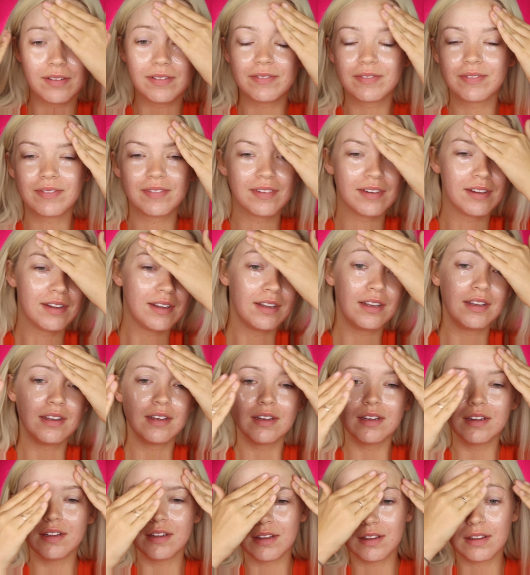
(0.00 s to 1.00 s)

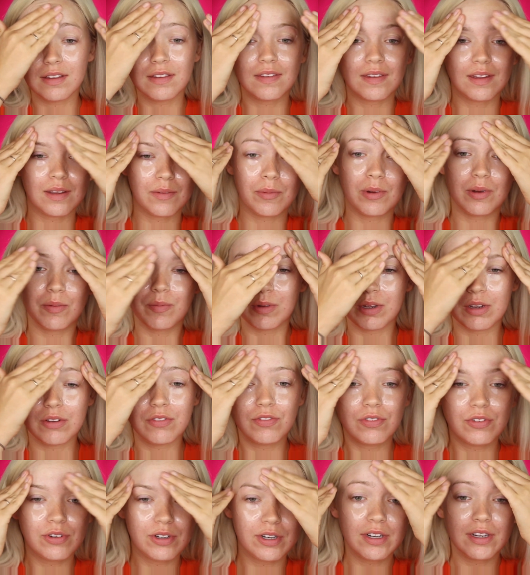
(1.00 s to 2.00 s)
and some on my
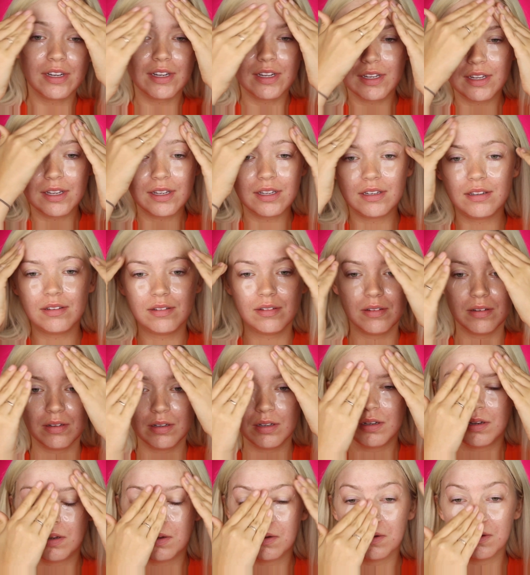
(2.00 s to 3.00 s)
forehead.
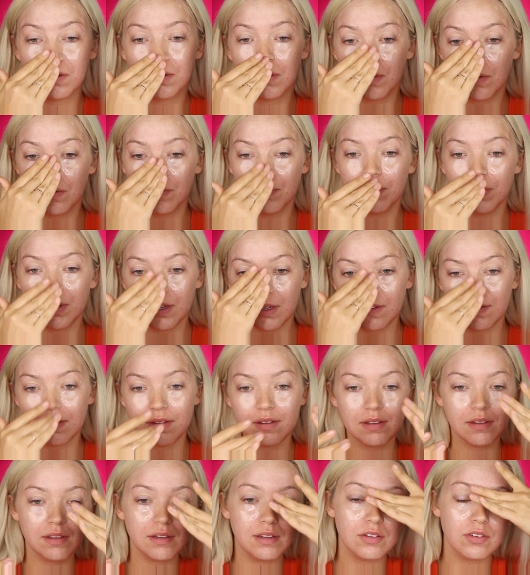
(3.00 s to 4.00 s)

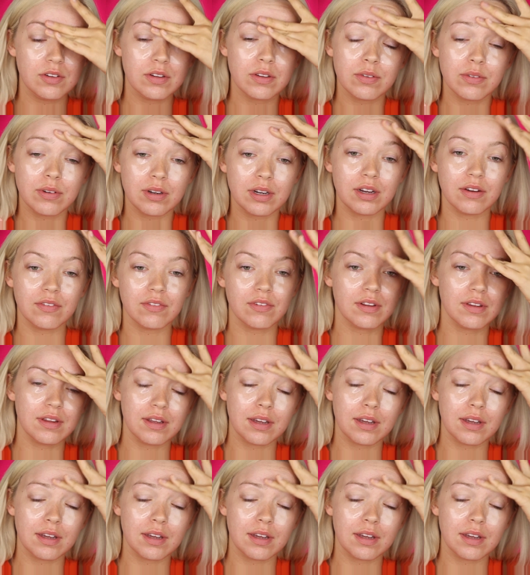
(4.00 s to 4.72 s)
Basically just wherever